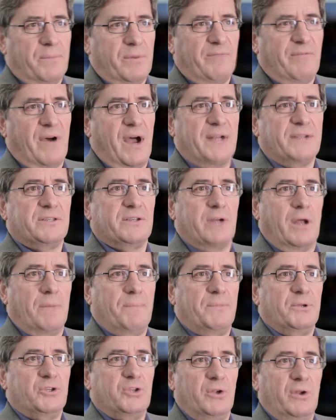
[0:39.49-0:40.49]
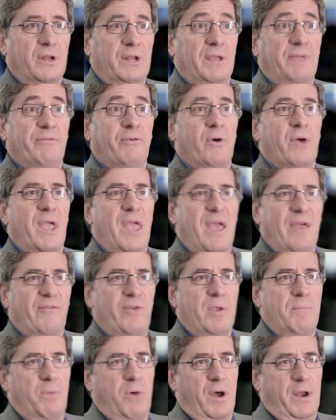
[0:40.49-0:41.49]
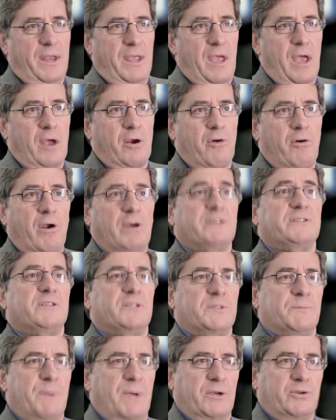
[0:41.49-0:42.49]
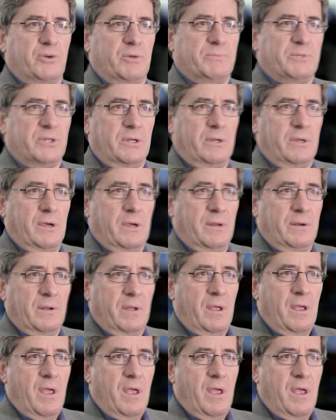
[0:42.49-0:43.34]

provides an opportunity for everybody across the spectrum to learn.